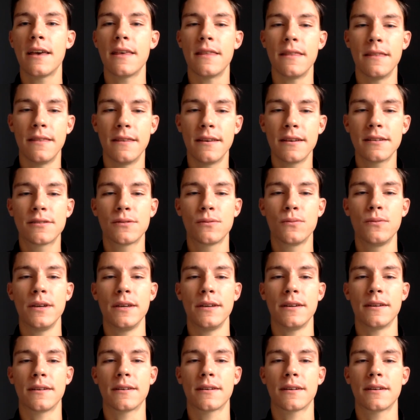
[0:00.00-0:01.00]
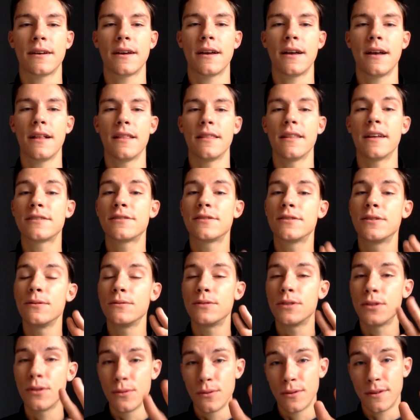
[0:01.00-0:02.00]
This week, let's do
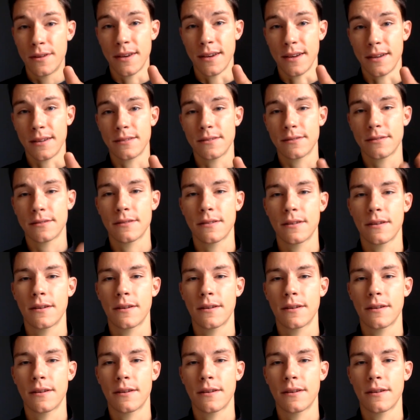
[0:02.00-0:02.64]
two things.